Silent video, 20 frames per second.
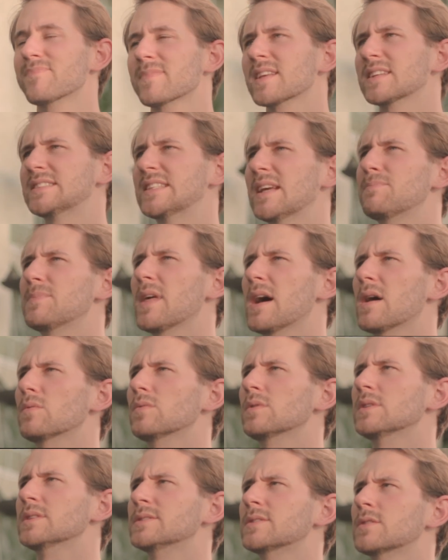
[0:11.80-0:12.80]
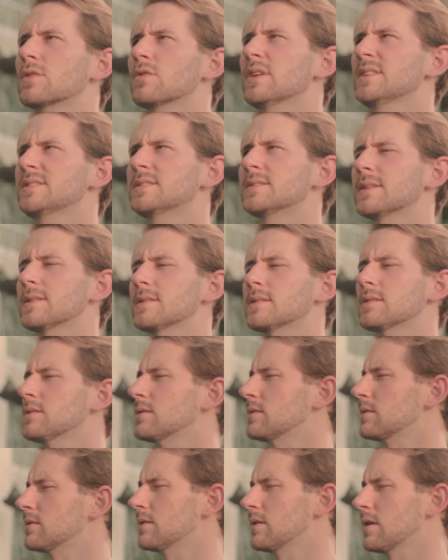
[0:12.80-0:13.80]
Except that was
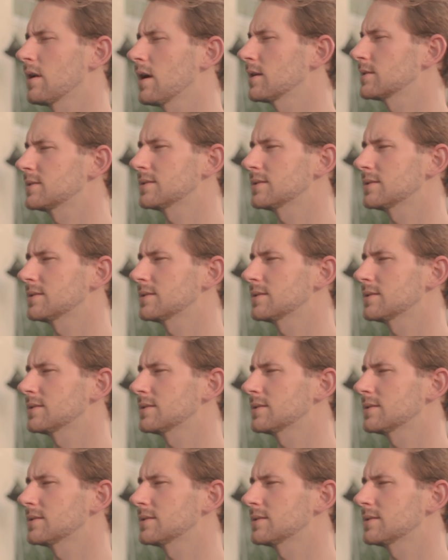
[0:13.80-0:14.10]
Kristen, not